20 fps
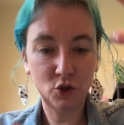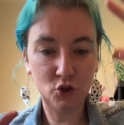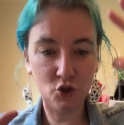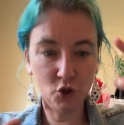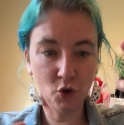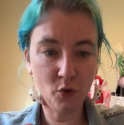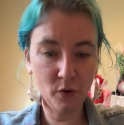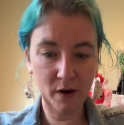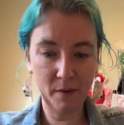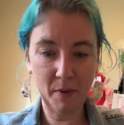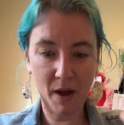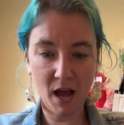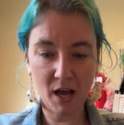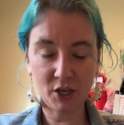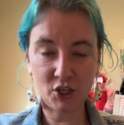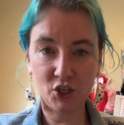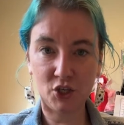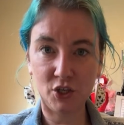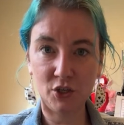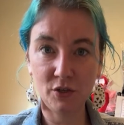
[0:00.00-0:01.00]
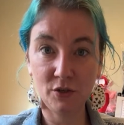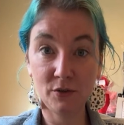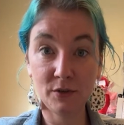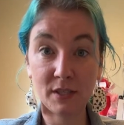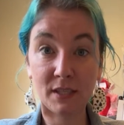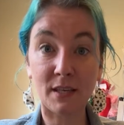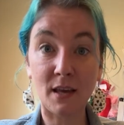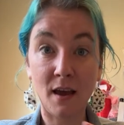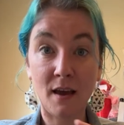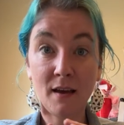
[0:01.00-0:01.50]
jewelry box
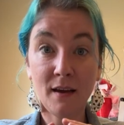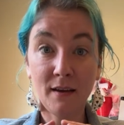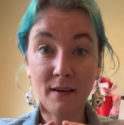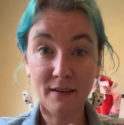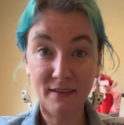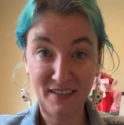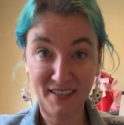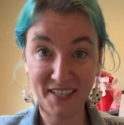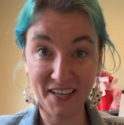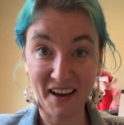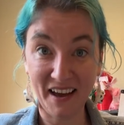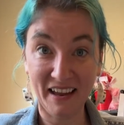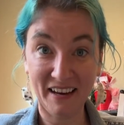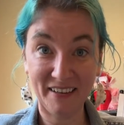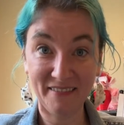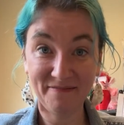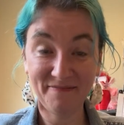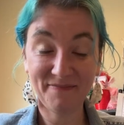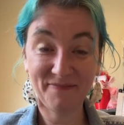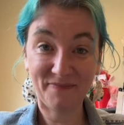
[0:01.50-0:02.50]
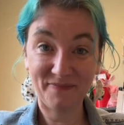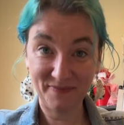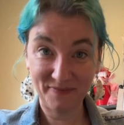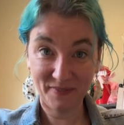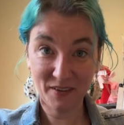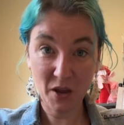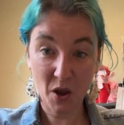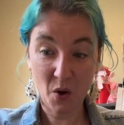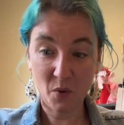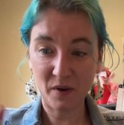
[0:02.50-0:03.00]
shoes done.
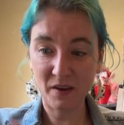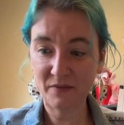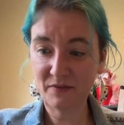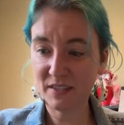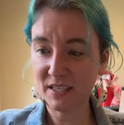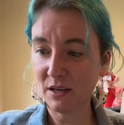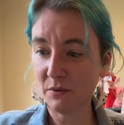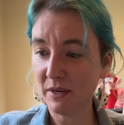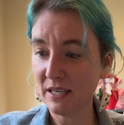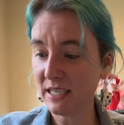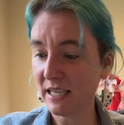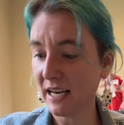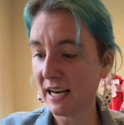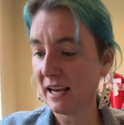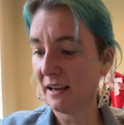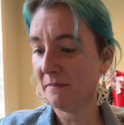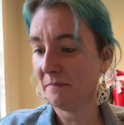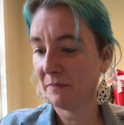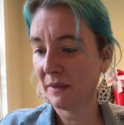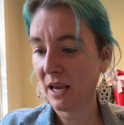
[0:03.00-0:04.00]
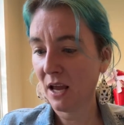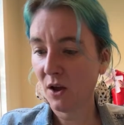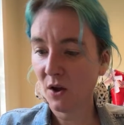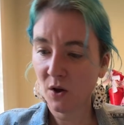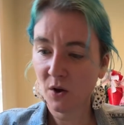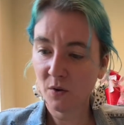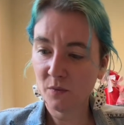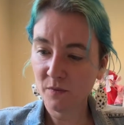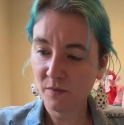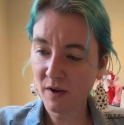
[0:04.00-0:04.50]
We did it.
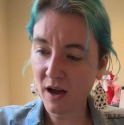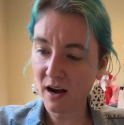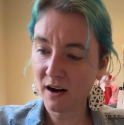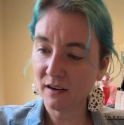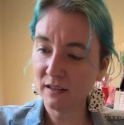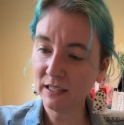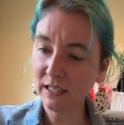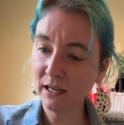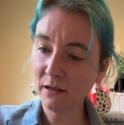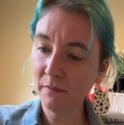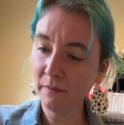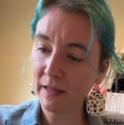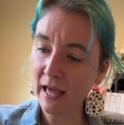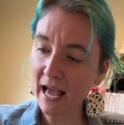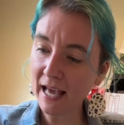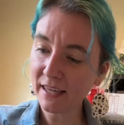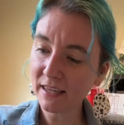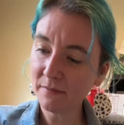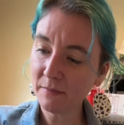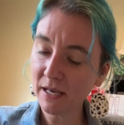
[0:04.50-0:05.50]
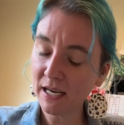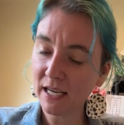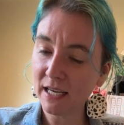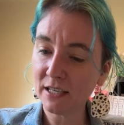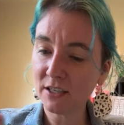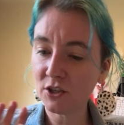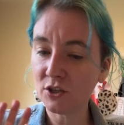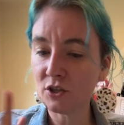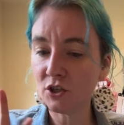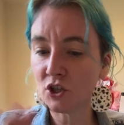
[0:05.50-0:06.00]
Got our little last
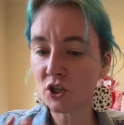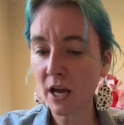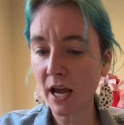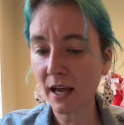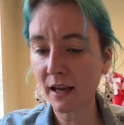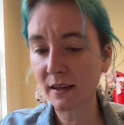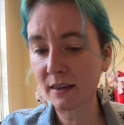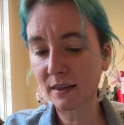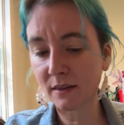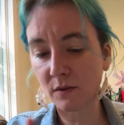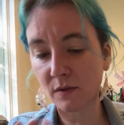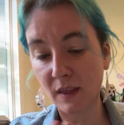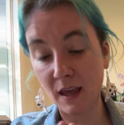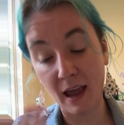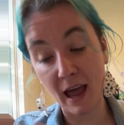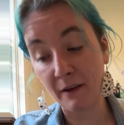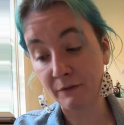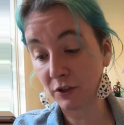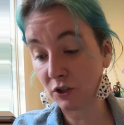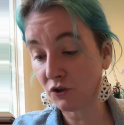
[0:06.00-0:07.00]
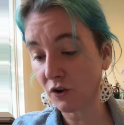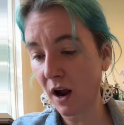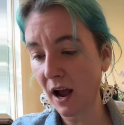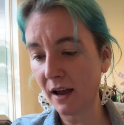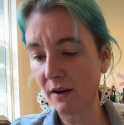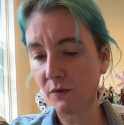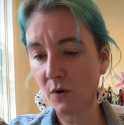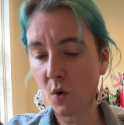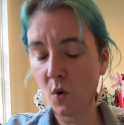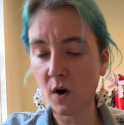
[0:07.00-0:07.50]
minute checks. They have to
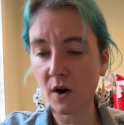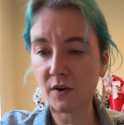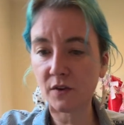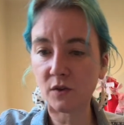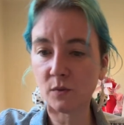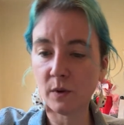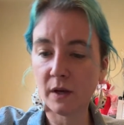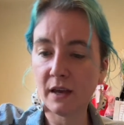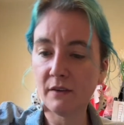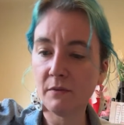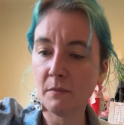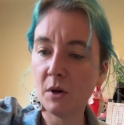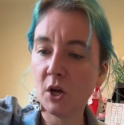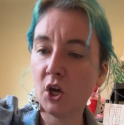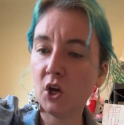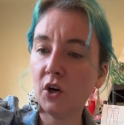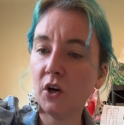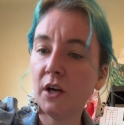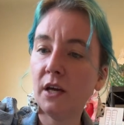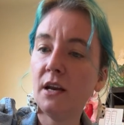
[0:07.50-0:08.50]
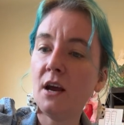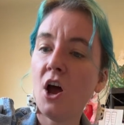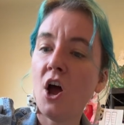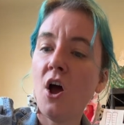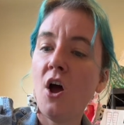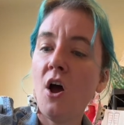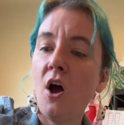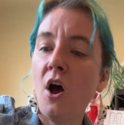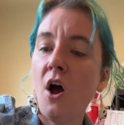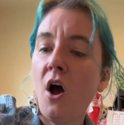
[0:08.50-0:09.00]
dry, of course. We'll give them a good
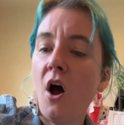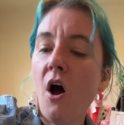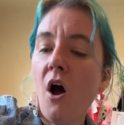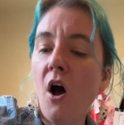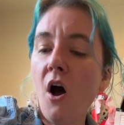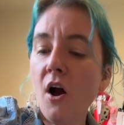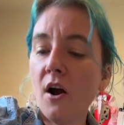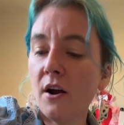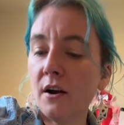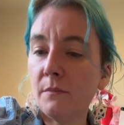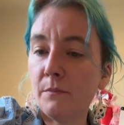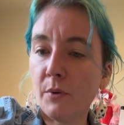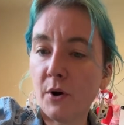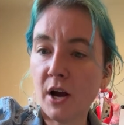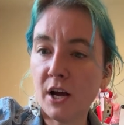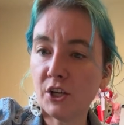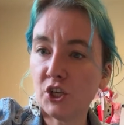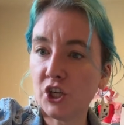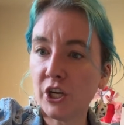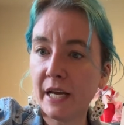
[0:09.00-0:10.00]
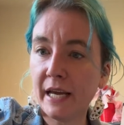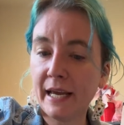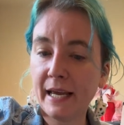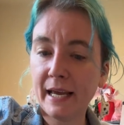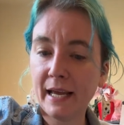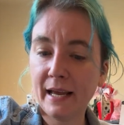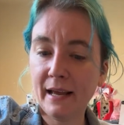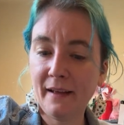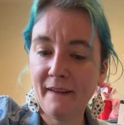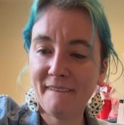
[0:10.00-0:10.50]
hard
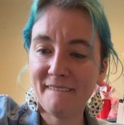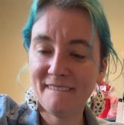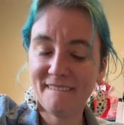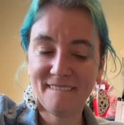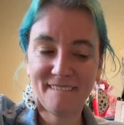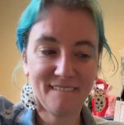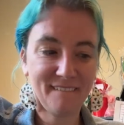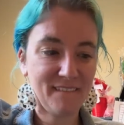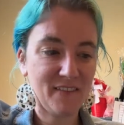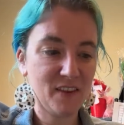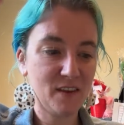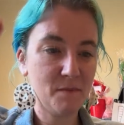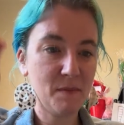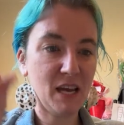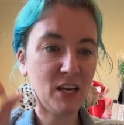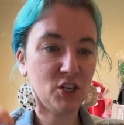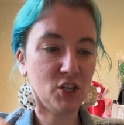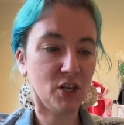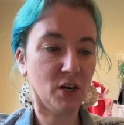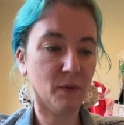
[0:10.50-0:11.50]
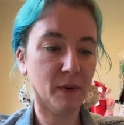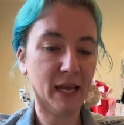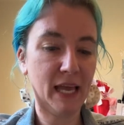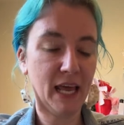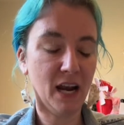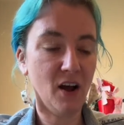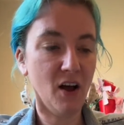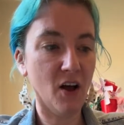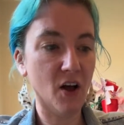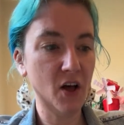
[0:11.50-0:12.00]
brushing to make sure we
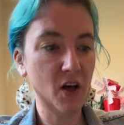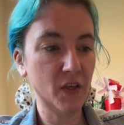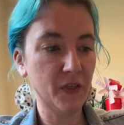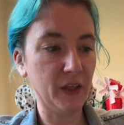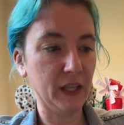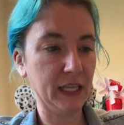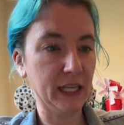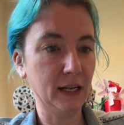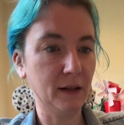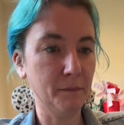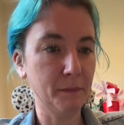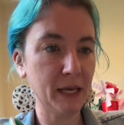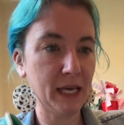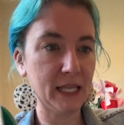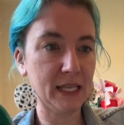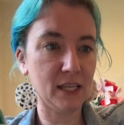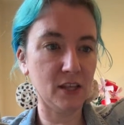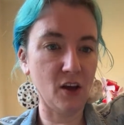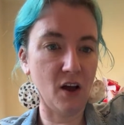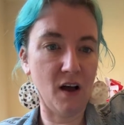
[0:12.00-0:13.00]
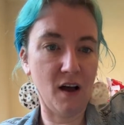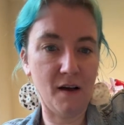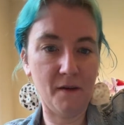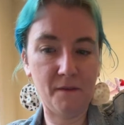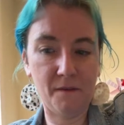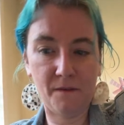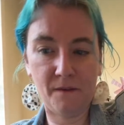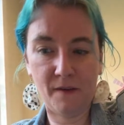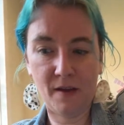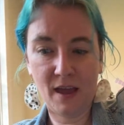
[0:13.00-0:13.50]
get all the little bits
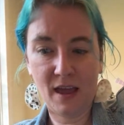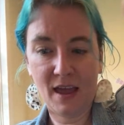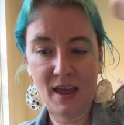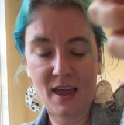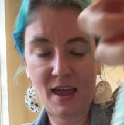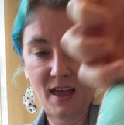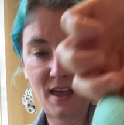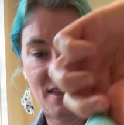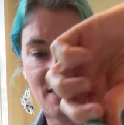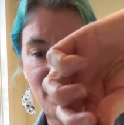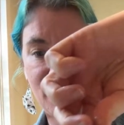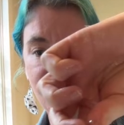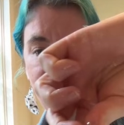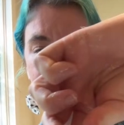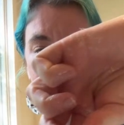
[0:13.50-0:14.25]
off. And